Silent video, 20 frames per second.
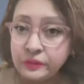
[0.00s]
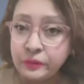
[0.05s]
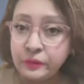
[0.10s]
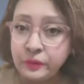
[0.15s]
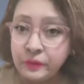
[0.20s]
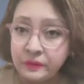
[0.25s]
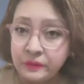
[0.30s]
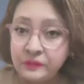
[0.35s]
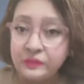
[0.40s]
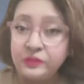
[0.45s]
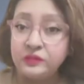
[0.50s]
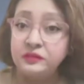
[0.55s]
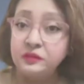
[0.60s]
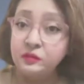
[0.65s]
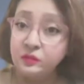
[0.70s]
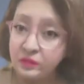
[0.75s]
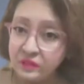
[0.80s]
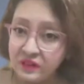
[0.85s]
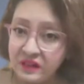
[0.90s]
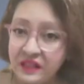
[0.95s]
the product or
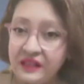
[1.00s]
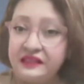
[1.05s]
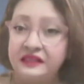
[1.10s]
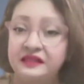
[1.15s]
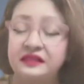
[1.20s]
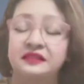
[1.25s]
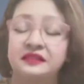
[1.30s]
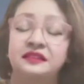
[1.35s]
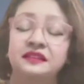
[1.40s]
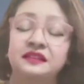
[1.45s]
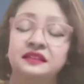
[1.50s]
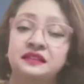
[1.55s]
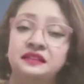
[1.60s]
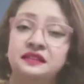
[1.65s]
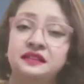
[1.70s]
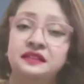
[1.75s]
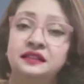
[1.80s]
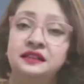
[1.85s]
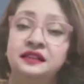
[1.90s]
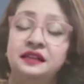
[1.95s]
the brand.
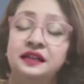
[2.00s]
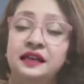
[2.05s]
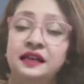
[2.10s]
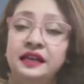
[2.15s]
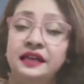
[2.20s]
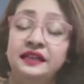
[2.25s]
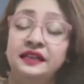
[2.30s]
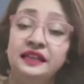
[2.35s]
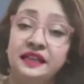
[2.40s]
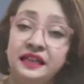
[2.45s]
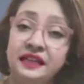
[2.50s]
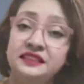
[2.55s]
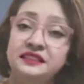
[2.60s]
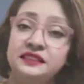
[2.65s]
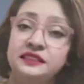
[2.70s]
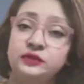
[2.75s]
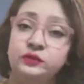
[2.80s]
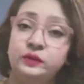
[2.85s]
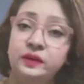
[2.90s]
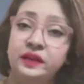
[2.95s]
In
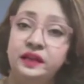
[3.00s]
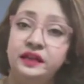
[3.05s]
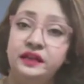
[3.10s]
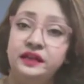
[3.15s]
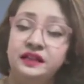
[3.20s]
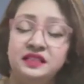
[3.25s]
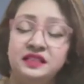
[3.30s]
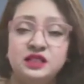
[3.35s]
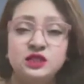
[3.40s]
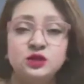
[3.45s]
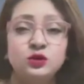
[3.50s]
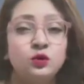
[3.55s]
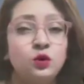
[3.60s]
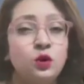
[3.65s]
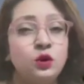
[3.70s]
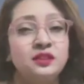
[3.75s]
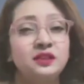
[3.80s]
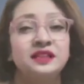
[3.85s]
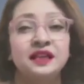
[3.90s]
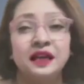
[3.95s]
cases where it's
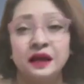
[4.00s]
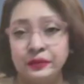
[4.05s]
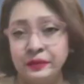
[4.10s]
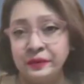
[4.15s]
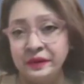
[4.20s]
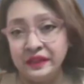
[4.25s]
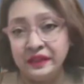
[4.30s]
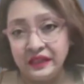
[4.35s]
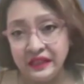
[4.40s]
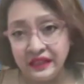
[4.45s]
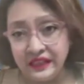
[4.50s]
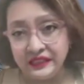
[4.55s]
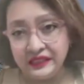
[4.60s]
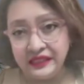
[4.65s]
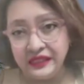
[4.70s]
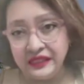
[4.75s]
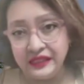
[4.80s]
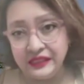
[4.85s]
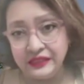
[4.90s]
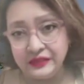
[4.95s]
not happening
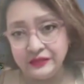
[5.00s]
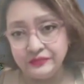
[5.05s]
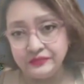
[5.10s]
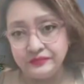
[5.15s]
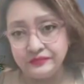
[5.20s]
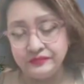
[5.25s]
like that,